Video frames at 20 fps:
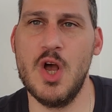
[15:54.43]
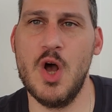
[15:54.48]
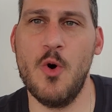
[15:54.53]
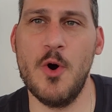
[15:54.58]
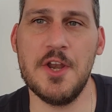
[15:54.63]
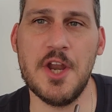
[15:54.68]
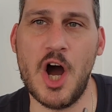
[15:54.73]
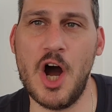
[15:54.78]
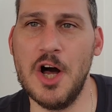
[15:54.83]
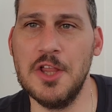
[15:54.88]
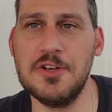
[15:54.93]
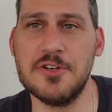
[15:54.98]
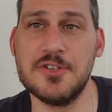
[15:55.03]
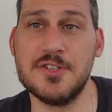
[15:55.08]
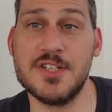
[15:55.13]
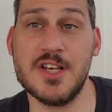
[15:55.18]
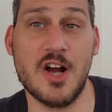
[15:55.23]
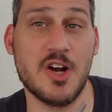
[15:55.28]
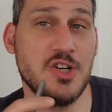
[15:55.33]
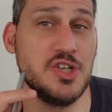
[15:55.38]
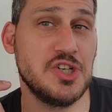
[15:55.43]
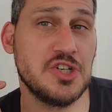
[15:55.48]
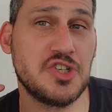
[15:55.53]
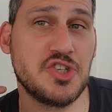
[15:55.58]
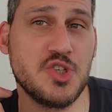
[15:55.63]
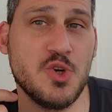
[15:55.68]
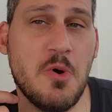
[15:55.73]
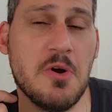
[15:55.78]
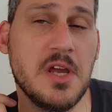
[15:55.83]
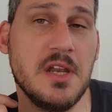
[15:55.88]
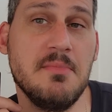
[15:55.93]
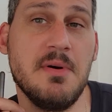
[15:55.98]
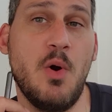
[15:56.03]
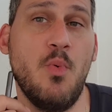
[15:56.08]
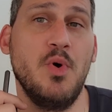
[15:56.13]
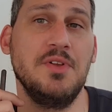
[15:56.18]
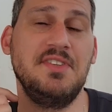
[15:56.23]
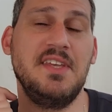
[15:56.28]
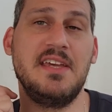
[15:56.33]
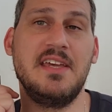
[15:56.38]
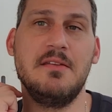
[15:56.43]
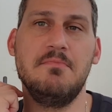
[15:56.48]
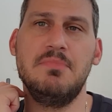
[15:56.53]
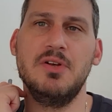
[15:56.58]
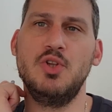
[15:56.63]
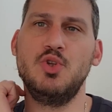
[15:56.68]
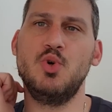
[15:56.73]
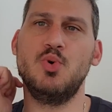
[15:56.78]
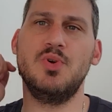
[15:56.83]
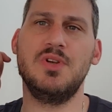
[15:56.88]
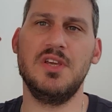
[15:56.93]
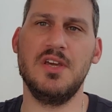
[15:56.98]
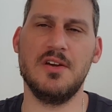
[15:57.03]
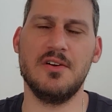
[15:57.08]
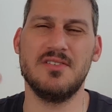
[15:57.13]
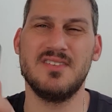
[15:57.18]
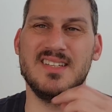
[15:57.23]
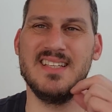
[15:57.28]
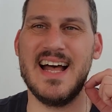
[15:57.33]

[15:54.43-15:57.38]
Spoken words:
when others are just talking about what they can build you in years.